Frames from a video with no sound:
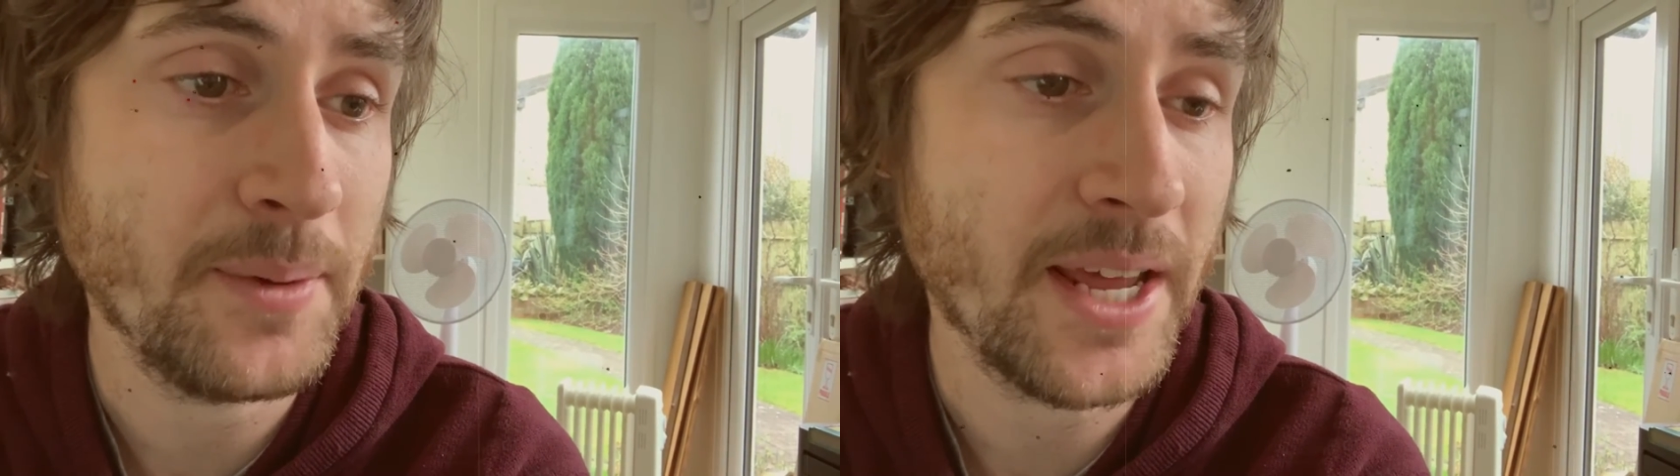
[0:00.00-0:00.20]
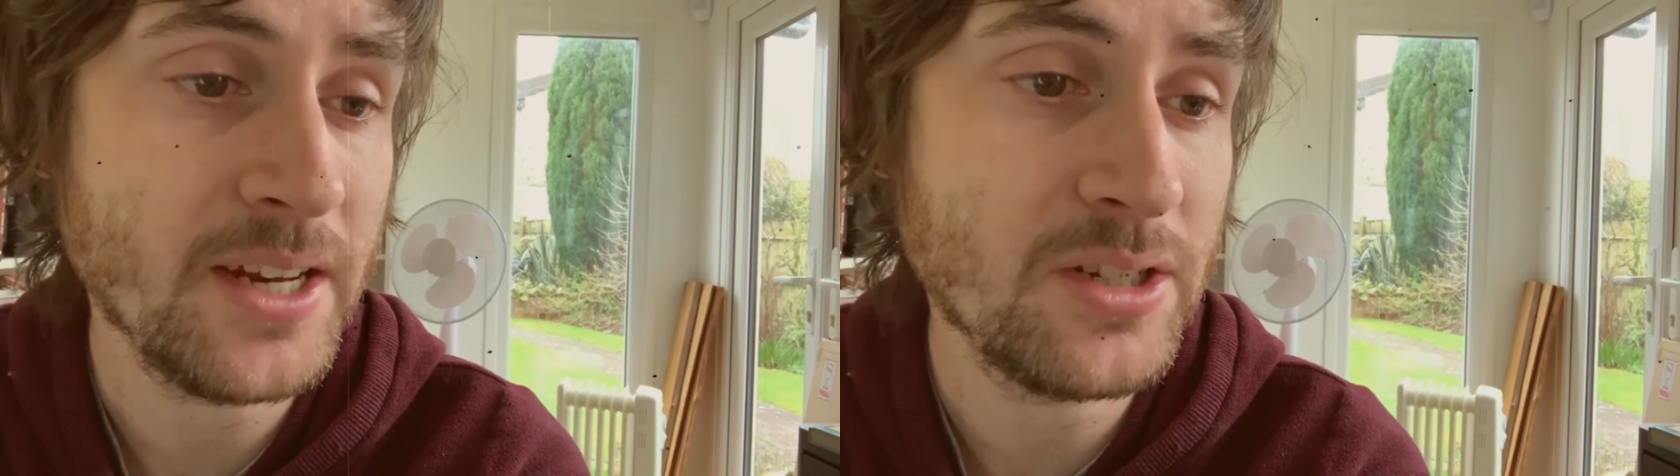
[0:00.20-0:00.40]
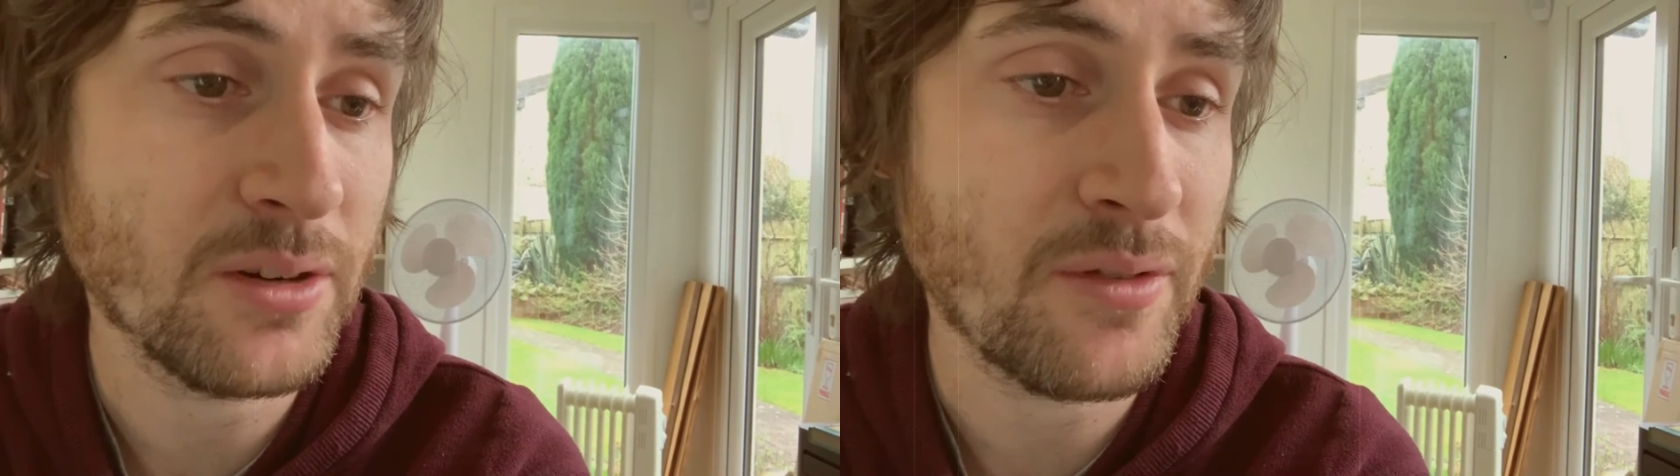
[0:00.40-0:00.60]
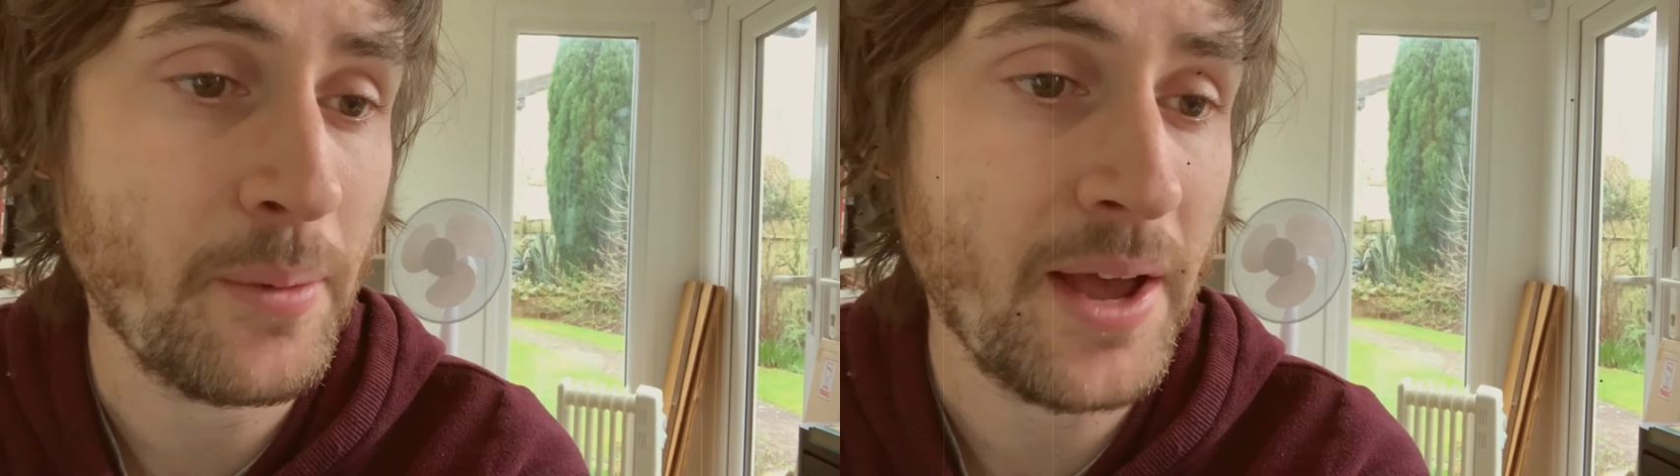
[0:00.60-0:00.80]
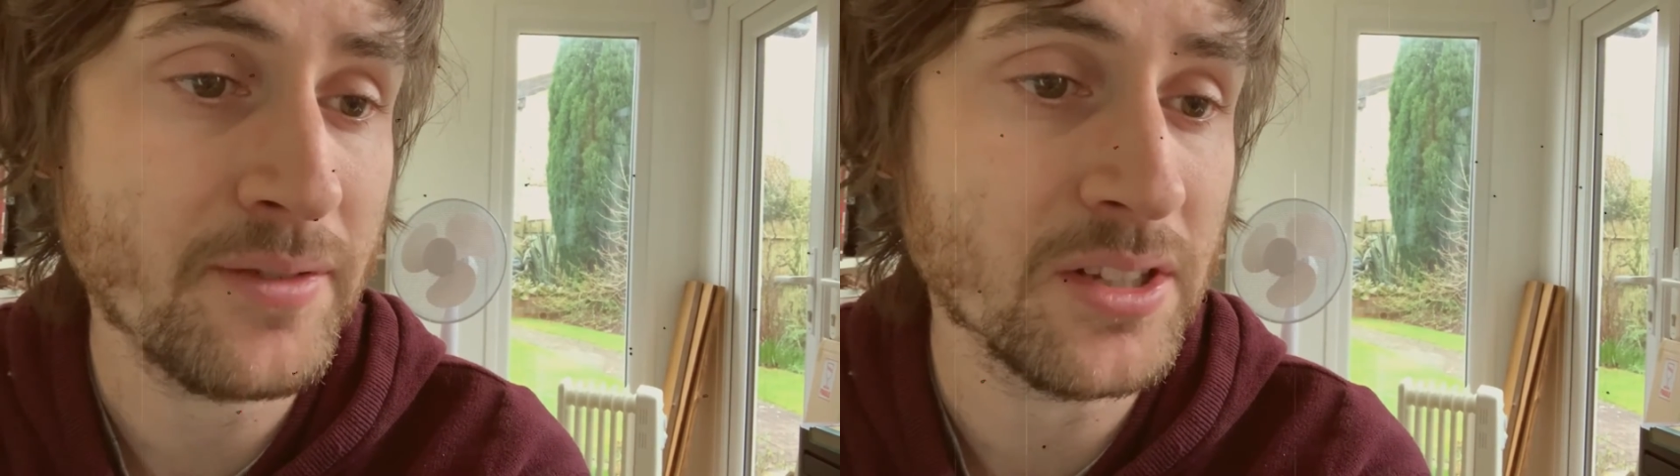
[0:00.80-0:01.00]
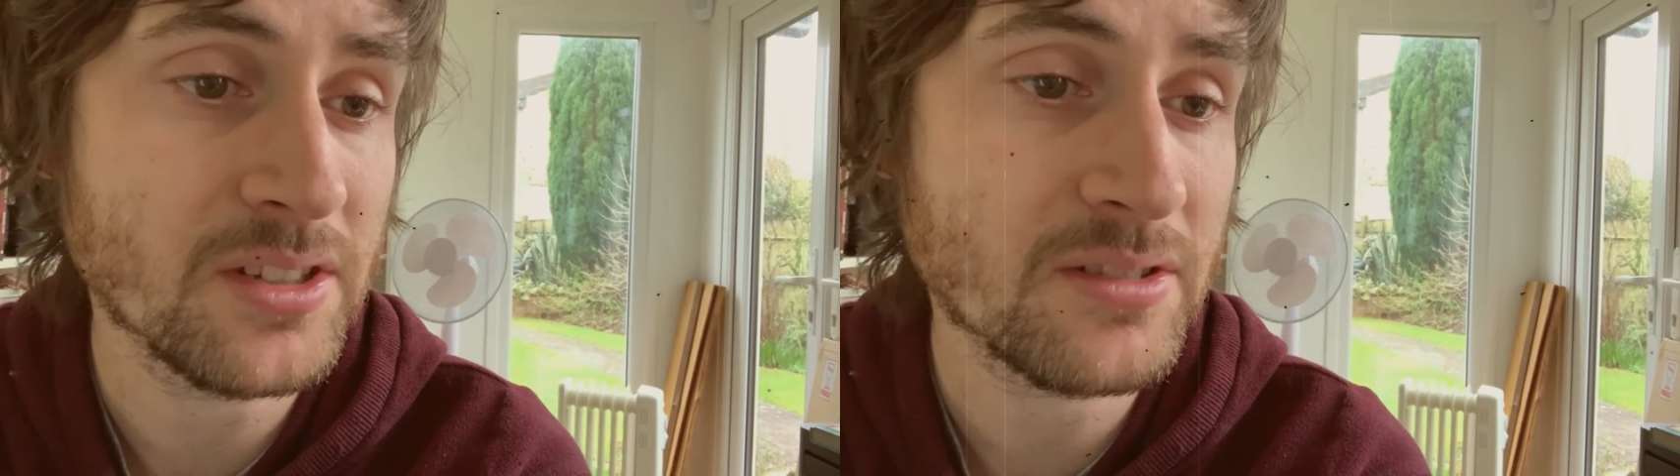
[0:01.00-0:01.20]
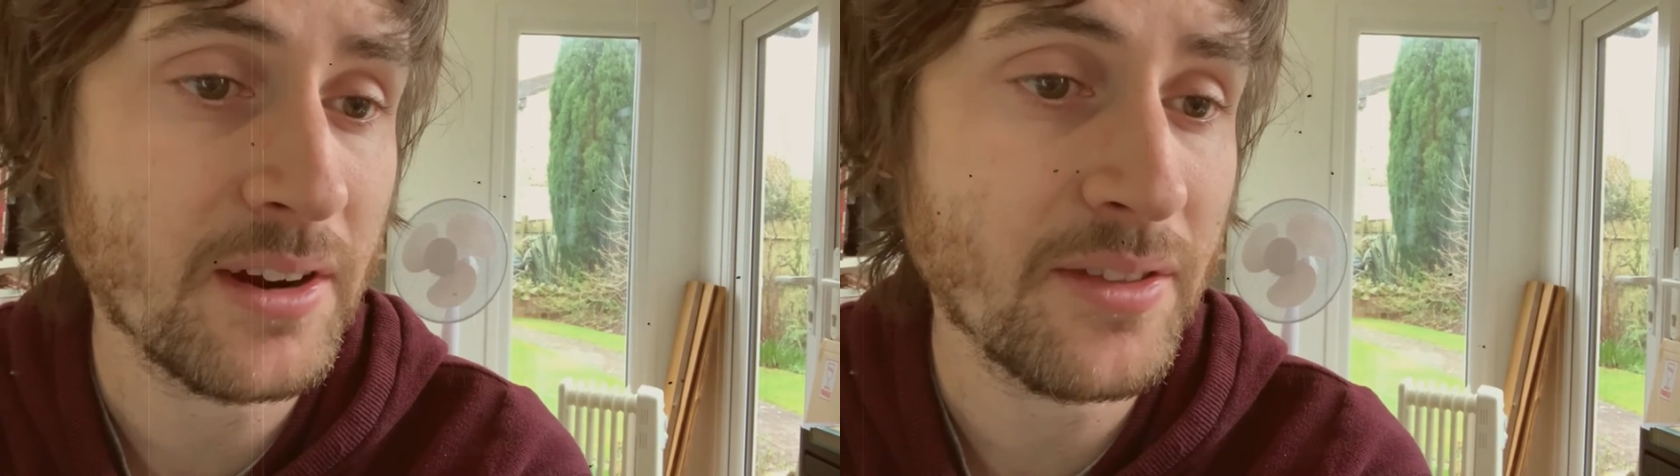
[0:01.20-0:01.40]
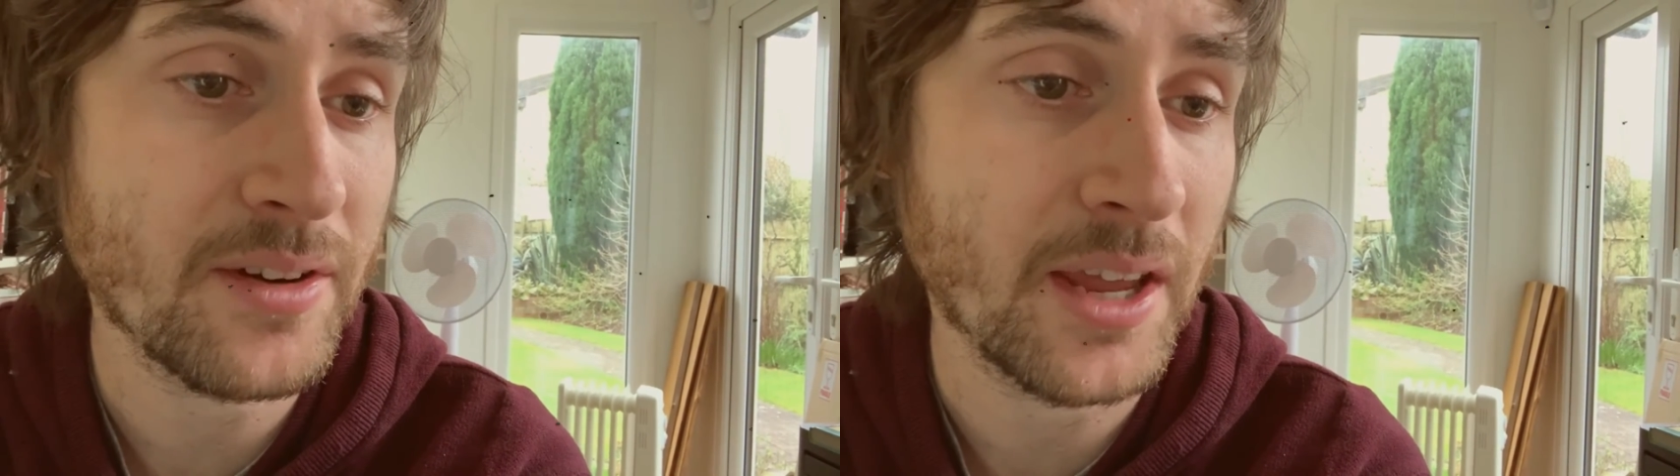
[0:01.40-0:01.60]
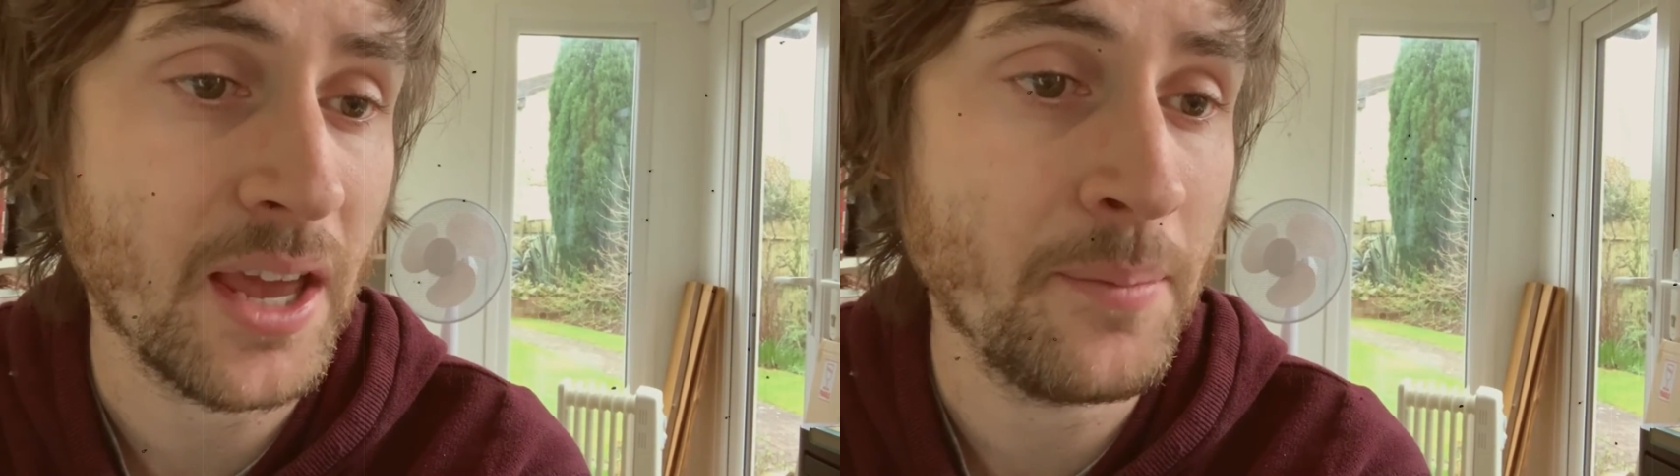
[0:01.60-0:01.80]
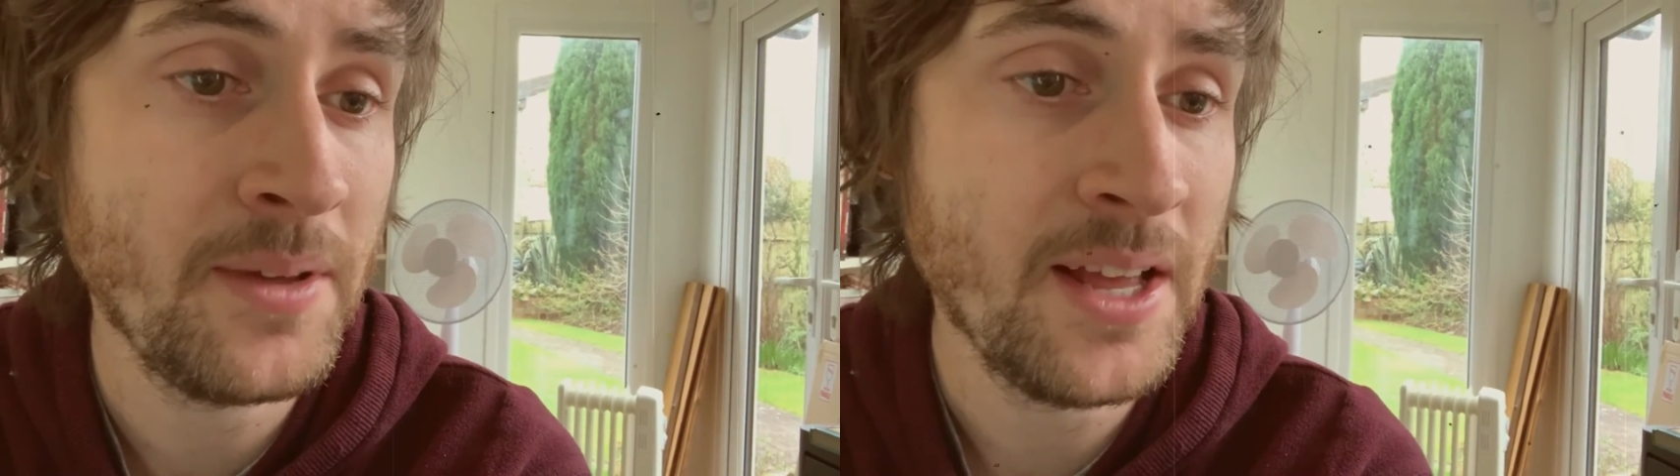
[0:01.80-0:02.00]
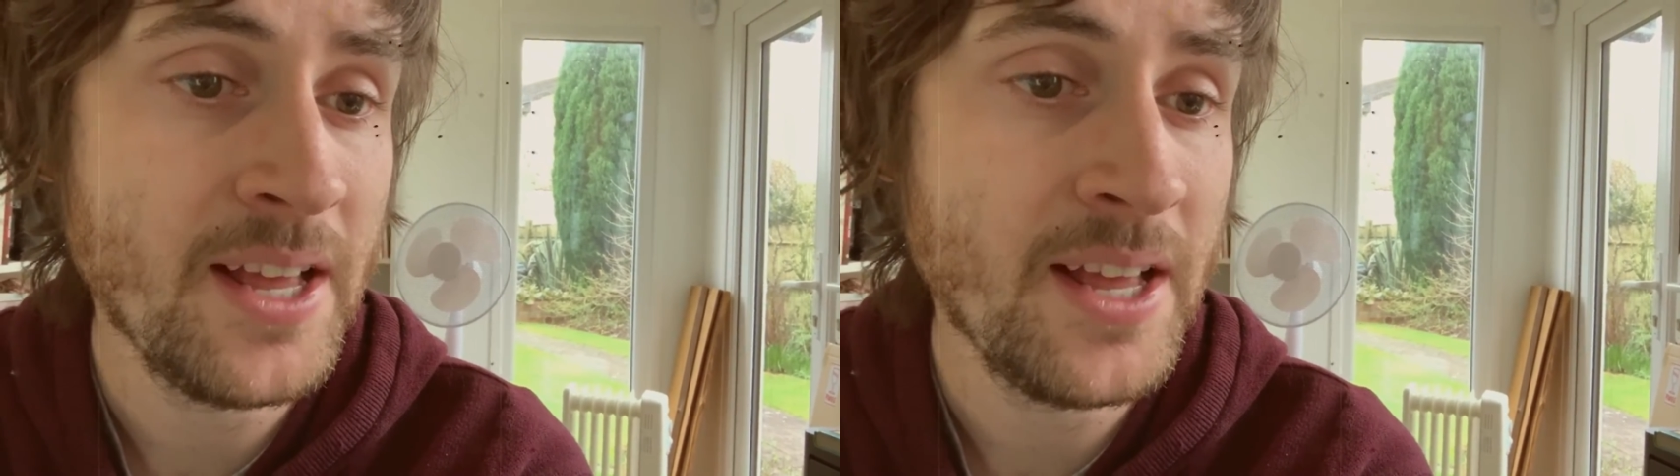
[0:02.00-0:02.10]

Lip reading: an angel from heaven, strengthening him.